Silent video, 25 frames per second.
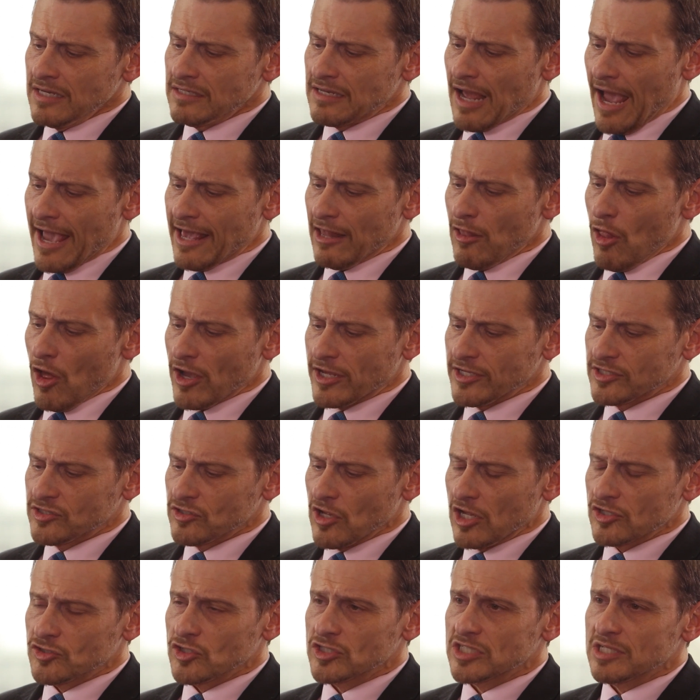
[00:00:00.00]
dialogue is
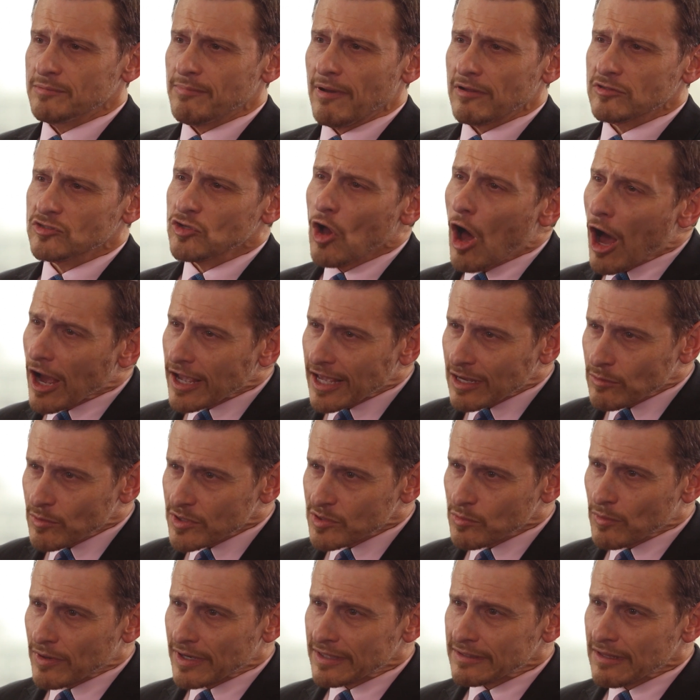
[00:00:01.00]
not just about talking
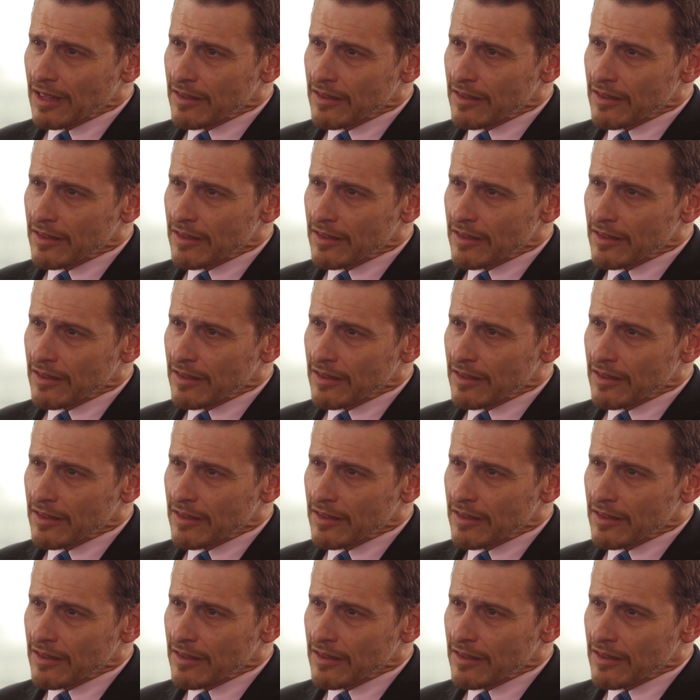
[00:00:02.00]
with one